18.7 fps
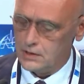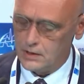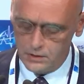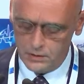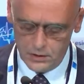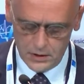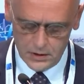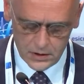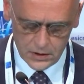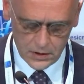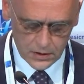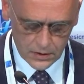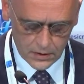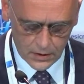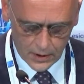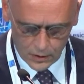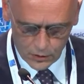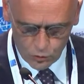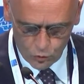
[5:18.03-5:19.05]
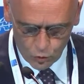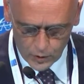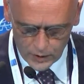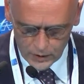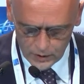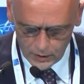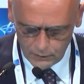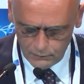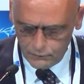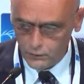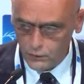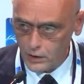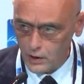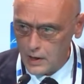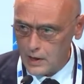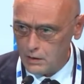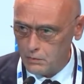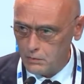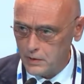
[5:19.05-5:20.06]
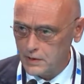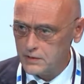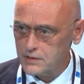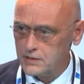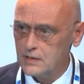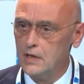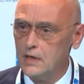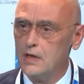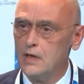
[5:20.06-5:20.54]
And this is the 24 hours